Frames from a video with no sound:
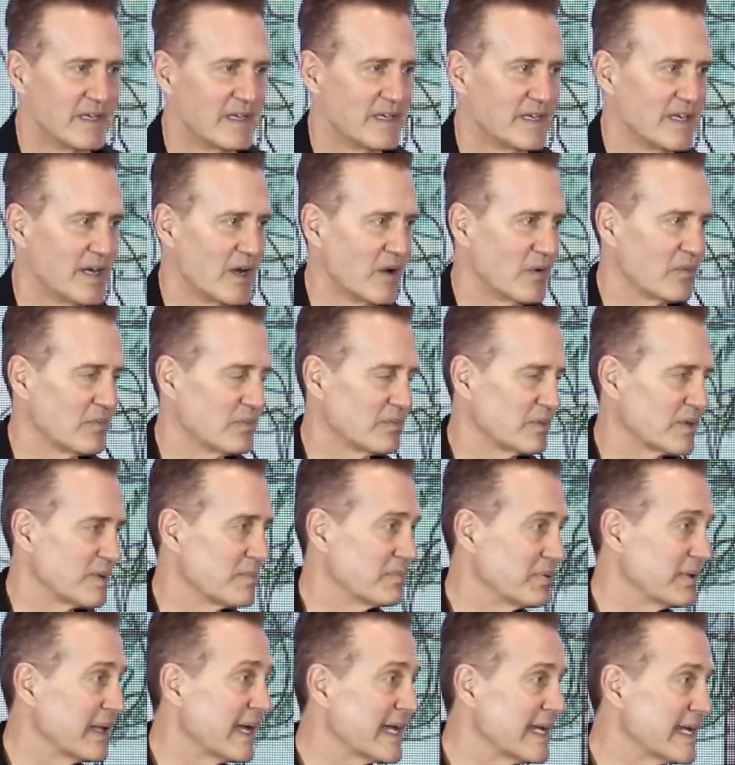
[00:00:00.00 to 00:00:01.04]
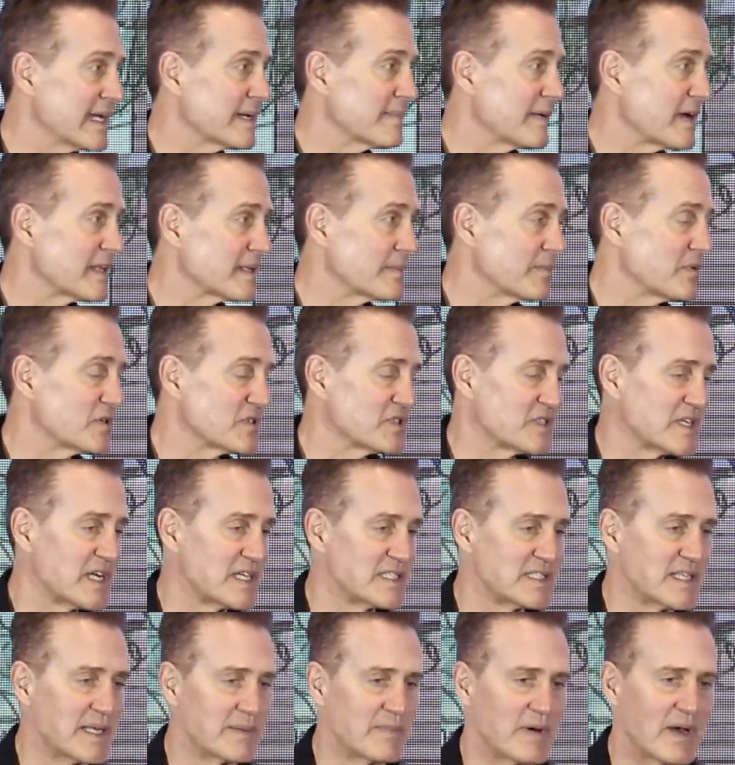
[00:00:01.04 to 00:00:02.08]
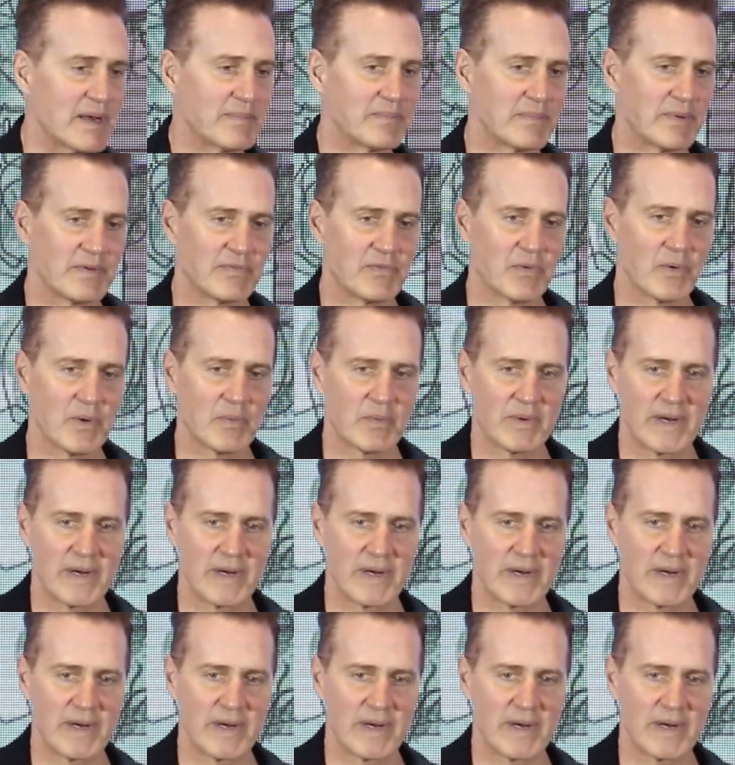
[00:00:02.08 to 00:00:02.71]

you know, complaining about the merchandise they bought before.